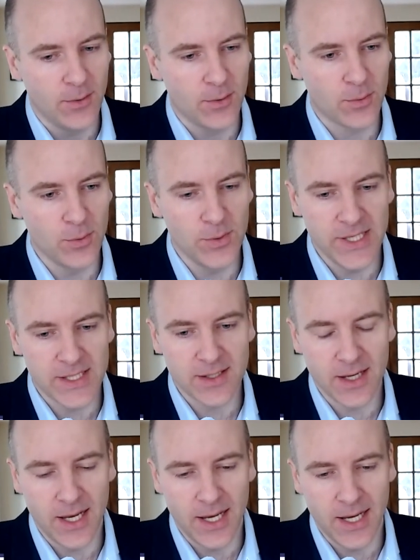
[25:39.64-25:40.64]
Through this
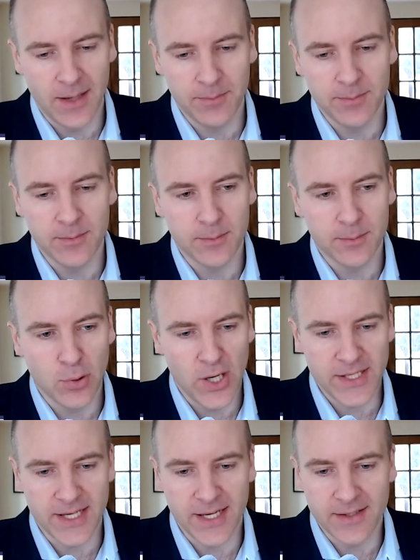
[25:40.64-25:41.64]

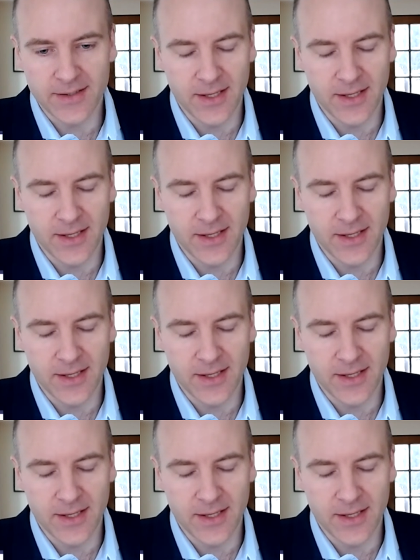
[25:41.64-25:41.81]
process,